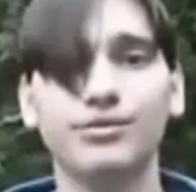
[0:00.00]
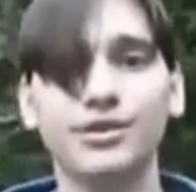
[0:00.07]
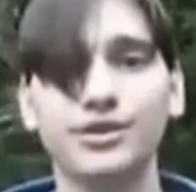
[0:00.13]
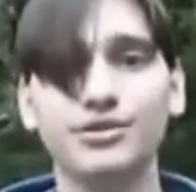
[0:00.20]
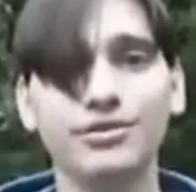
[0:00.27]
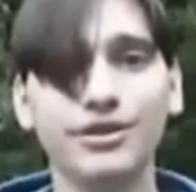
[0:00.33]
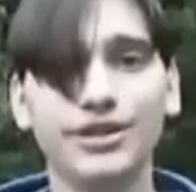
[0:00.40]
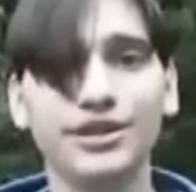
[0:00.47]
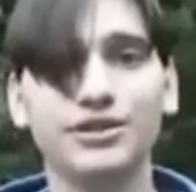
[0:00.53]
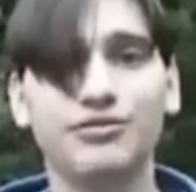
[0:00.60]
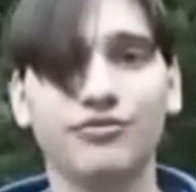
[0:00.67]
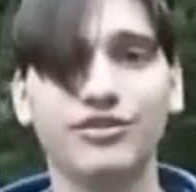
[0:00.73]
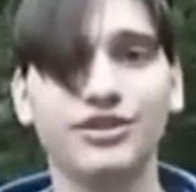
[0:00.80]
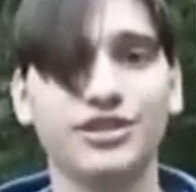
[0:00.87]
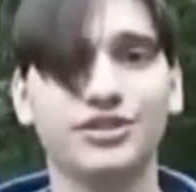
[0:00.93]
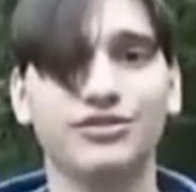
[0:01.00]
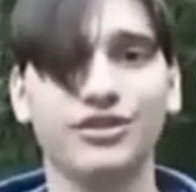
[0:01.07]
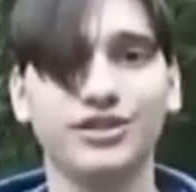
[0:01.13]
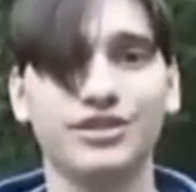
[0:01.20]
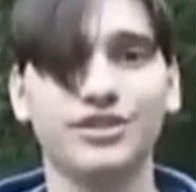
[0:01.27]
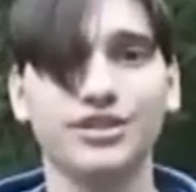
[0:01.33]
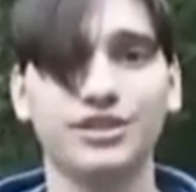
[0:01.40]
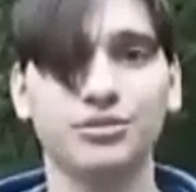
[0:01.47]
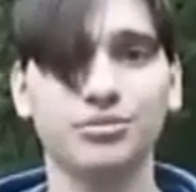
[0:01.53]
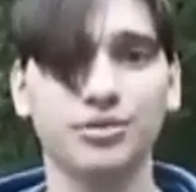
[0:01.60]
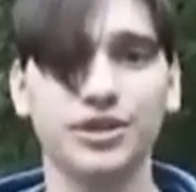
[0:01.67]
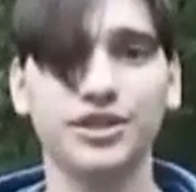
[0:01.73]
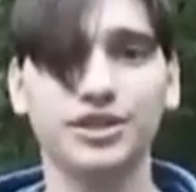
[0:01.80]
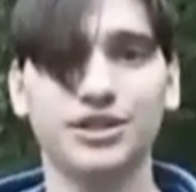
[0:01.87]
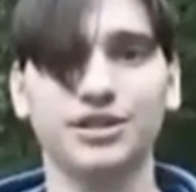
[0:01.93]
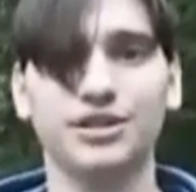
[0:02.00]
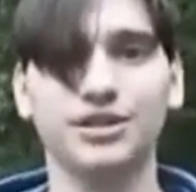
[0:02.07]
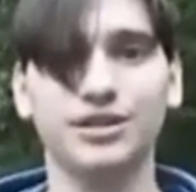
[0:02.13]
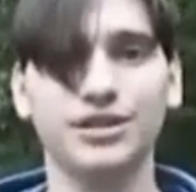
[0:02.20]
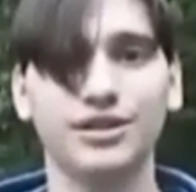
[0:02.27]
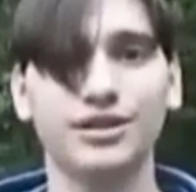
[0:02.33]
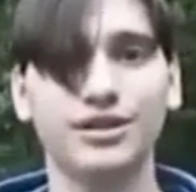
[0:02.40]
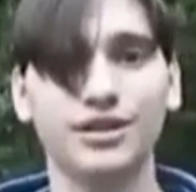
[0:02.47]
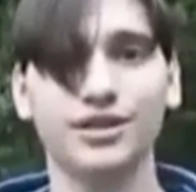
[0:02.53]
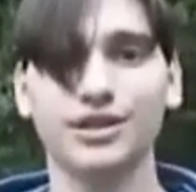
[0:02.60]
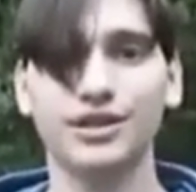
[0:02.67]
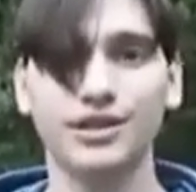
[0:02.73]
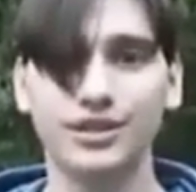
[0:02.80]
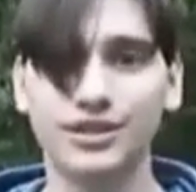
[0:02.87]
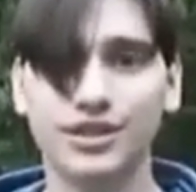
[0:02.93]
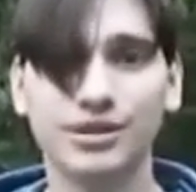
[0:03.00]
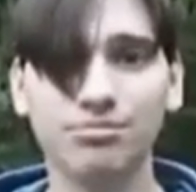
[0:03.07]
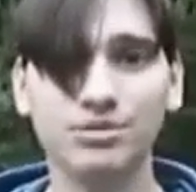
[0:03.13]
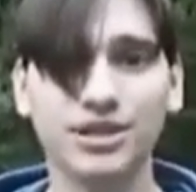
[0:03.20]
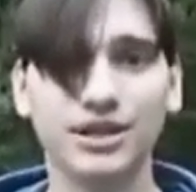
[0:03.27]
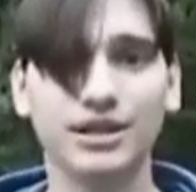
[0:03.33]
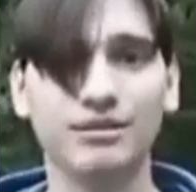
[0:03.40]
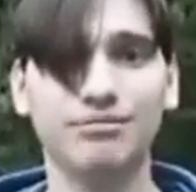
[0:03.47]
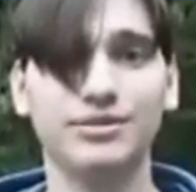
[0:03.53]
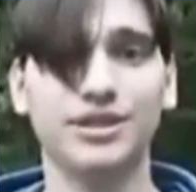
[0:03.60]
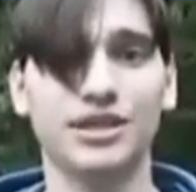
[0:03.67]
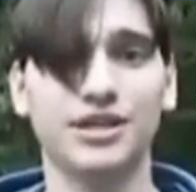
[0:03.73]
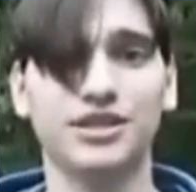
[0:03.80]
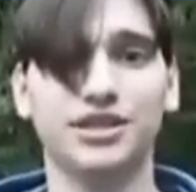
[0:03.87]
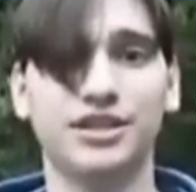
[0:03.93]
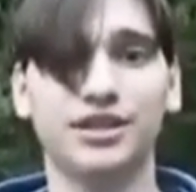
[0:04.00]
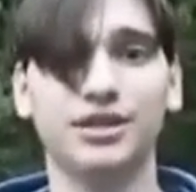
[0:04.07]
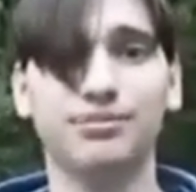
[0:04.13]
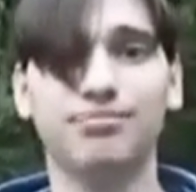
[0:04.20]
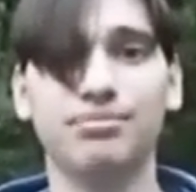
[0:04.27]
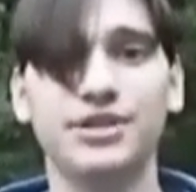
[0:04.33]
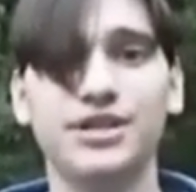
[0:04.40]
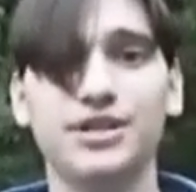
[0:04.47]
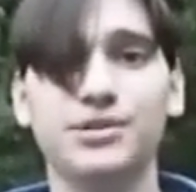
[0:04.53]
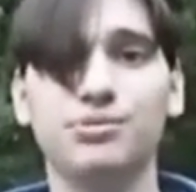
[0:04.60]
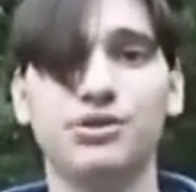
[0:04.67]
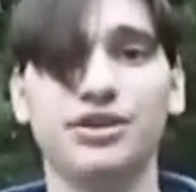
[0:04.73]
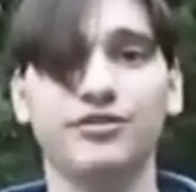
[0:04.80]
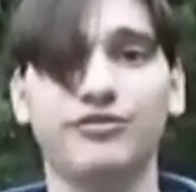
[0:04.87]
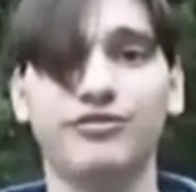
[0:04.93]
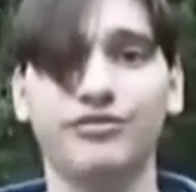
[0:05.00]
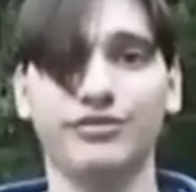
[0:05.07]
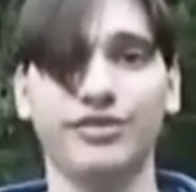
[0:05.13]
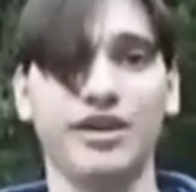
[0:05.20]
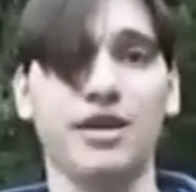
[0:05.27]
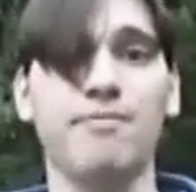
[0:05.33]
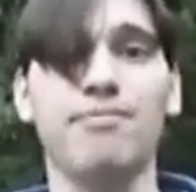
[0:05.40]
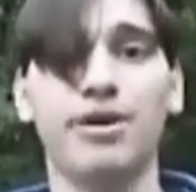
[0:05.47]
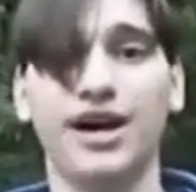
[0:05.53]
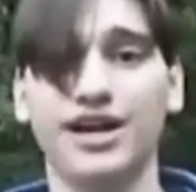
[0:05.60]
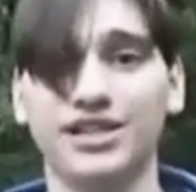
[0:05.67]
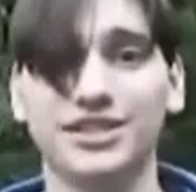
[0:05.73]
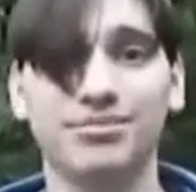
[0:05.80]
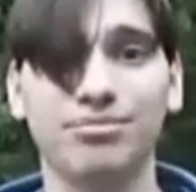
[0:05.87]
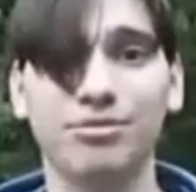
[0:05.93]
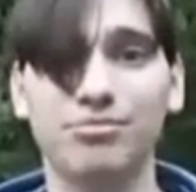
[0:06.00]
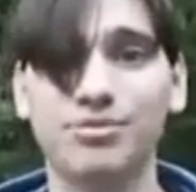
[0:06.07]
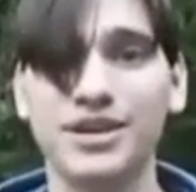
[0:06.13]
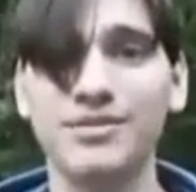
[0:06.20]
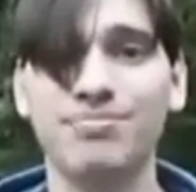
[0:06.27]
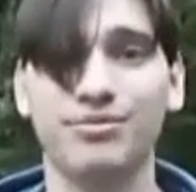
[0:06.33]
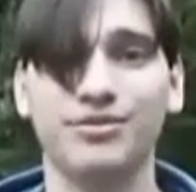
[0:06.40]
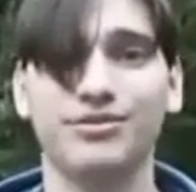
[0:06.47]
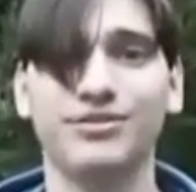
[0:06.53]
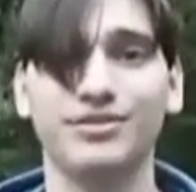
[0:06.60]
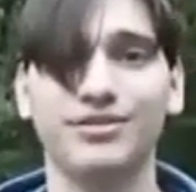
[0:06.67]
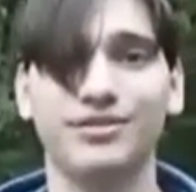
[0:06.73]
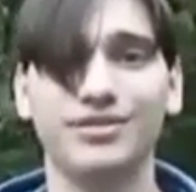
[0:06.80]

when you're in a frustrating situation, sometimes it's going to be with impossible people.